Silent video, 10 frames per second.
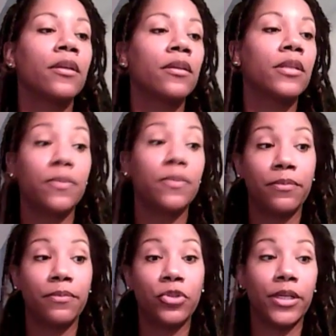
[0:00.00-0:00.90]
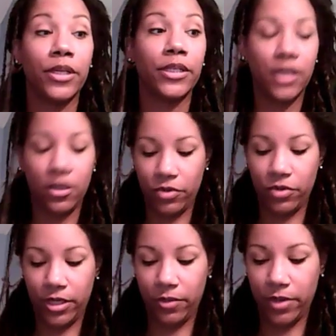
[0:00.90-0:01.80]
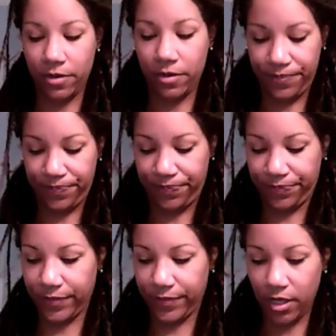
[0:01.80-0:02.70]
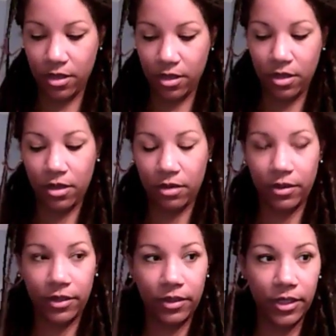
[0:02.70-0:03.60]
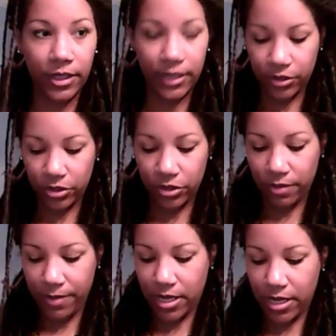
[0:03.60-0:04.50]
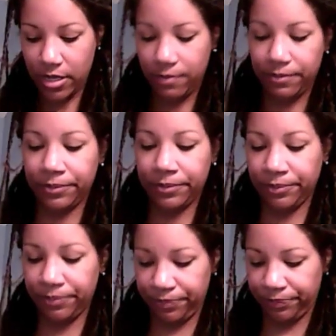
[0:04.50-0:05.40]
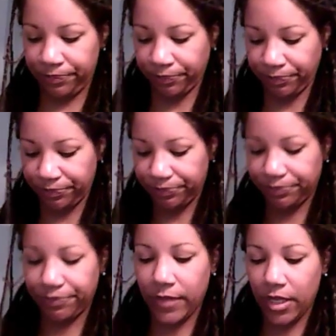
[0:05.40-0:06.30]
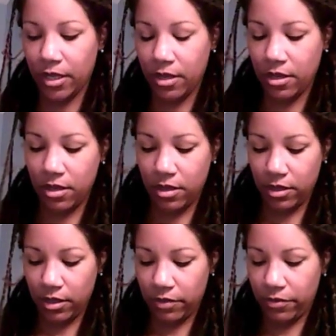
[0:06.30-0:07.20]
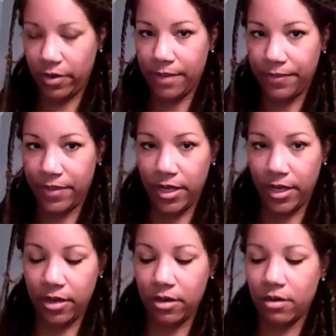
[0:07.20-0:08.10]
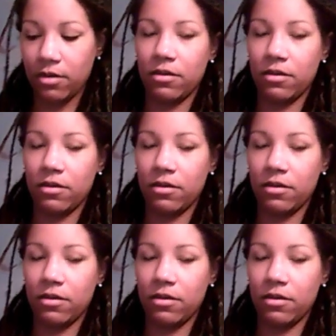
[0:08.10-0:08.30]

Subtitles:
this dread is not going anywhere. All right, then I get to the bottom. I wrap the hair